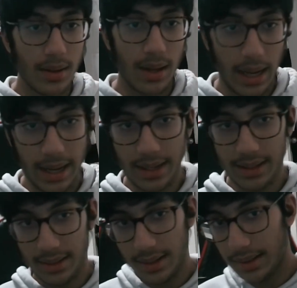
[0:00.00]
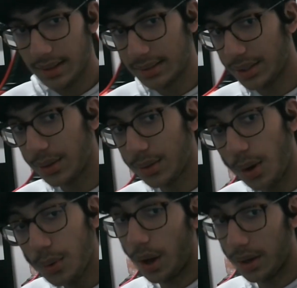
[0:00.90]
And so you'll
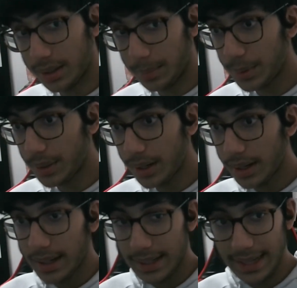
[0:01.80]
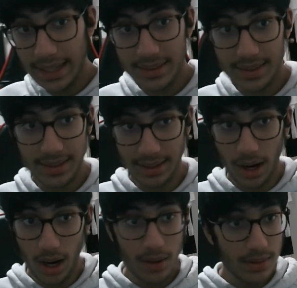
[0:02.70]
code it on the computer, get it to
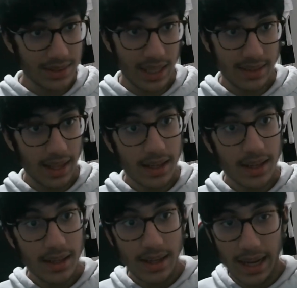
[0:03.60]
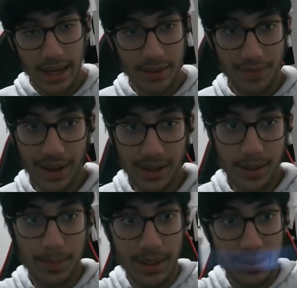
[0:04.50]
harvest that data, and then
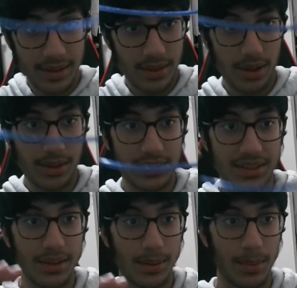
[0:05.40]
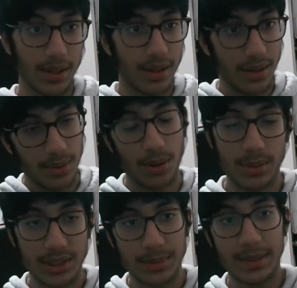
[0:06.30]
finally print it on the serial monitor, or
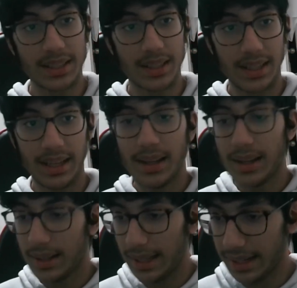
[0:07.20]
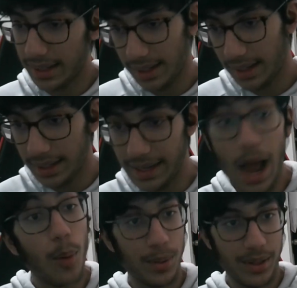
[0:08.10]
which is basically like an
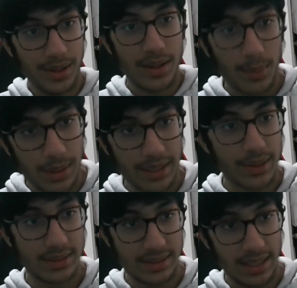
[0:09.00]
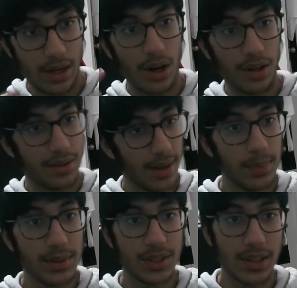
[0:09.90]
output where you could see all the
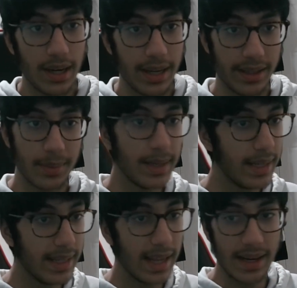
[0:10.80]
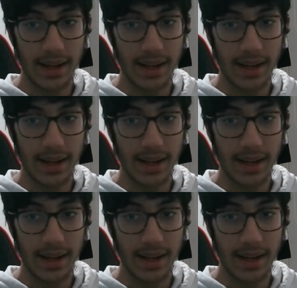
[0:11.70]
temperature and humidity data.